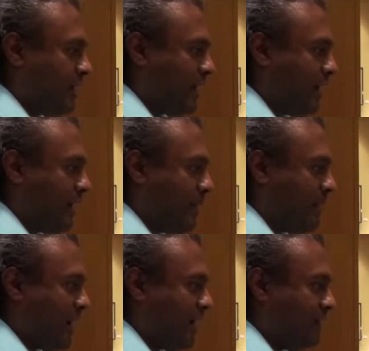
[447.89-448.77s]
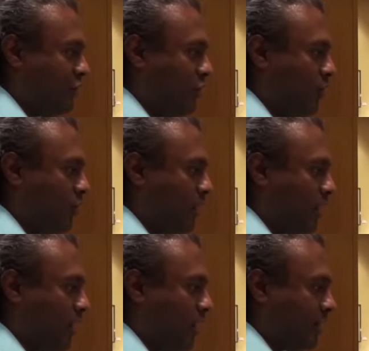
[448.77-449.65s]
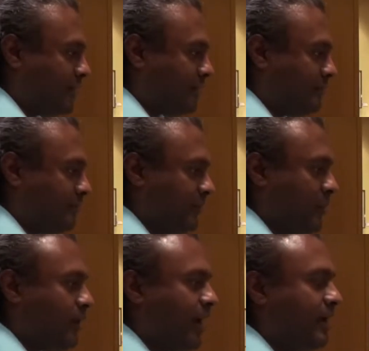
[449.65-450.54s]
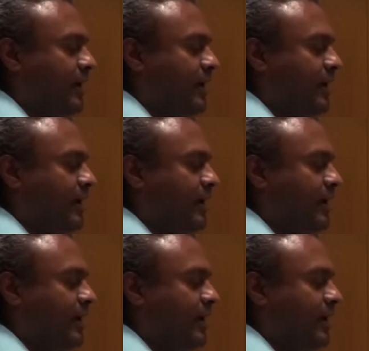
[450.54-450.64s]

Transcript: upon no args. Okay?